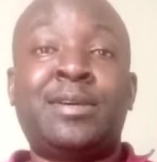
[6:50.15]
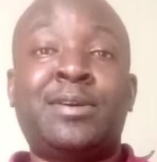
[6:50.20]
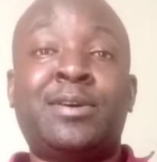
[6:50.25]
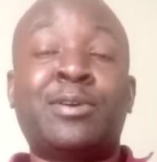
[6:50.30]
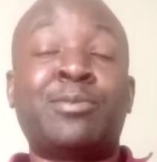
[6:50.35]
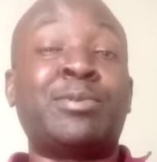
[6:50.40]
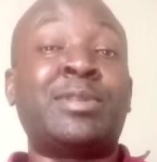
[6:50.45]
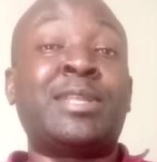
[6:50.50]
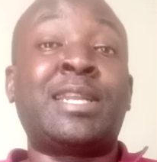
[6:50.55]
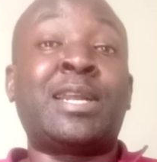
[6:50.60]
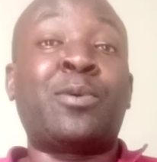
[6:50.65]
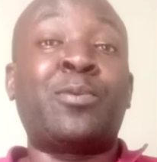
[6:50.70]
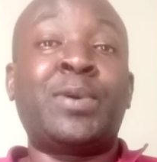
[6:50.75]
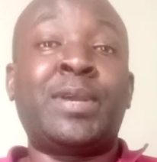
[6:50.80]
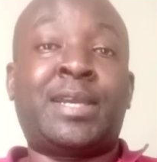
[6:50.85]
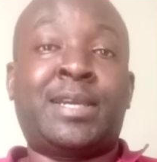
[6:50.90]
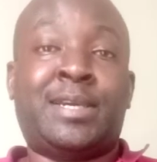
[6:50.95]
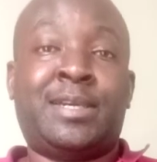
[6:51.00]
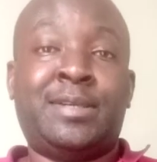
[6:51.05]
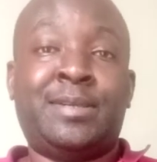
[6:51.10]
or within a
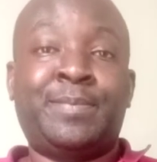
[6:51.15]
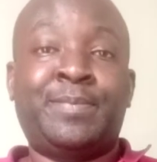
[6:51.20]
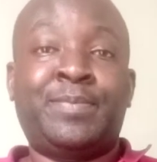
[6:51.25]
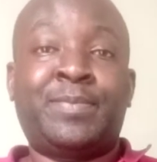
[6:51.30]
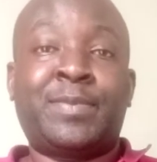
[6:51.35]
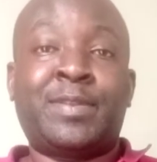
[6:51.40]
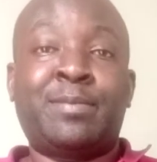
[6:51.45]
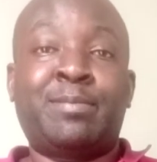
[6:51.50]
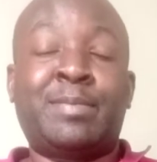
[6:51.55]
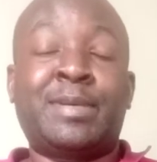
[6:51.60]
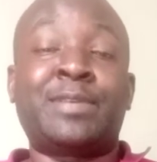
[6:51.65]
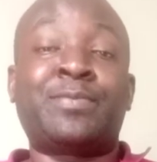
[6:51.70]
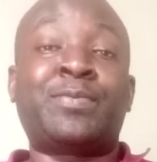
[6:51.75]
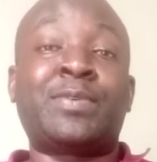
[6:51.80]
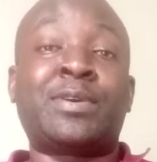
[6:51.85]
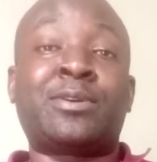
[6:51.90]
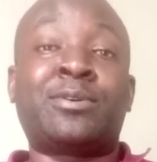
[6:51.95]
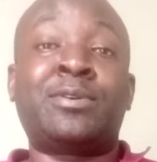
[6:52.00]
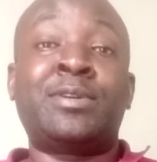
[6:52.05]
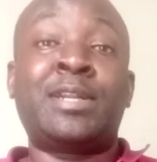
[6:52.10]
week. But if
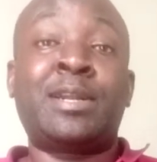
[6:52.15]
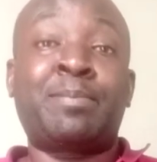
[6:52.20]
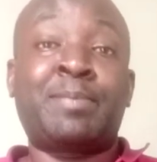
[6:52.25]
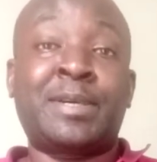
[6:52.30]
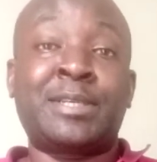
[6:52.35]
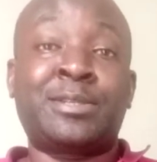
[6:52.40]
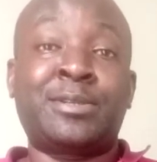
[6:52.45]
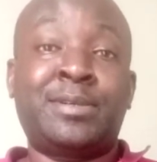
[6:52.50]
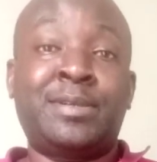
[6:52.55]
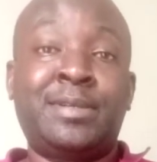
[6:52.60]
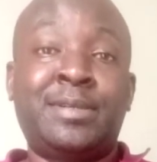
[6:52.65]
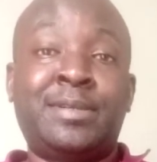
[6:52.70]
you're only a person,